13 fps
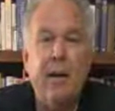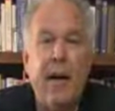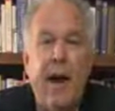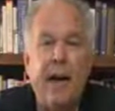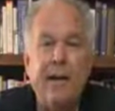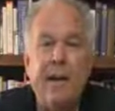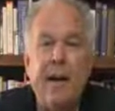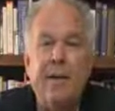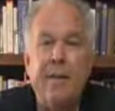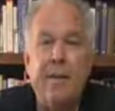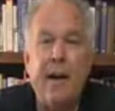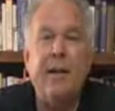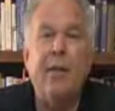how does that
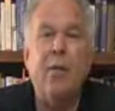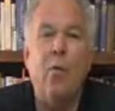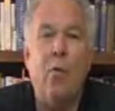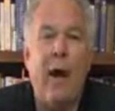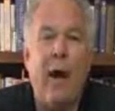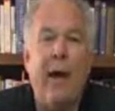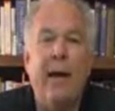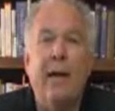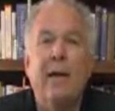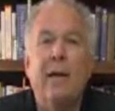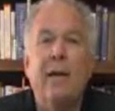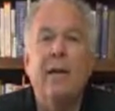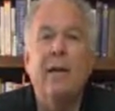affect the way
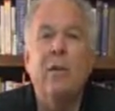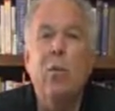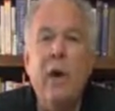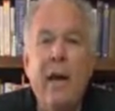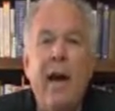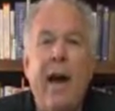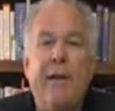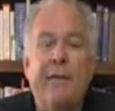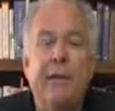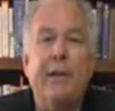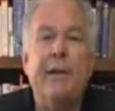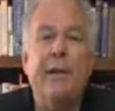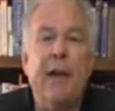we have
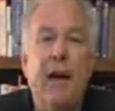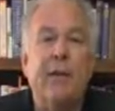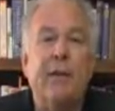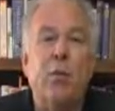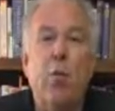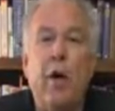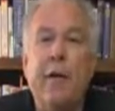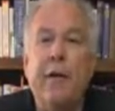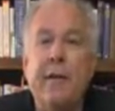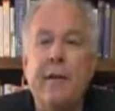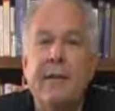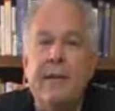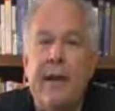to adjust? What are
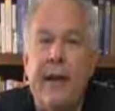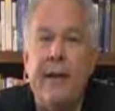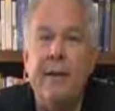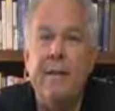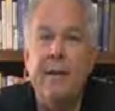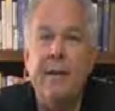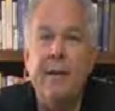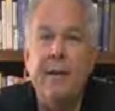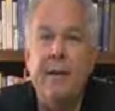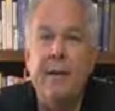the incentives?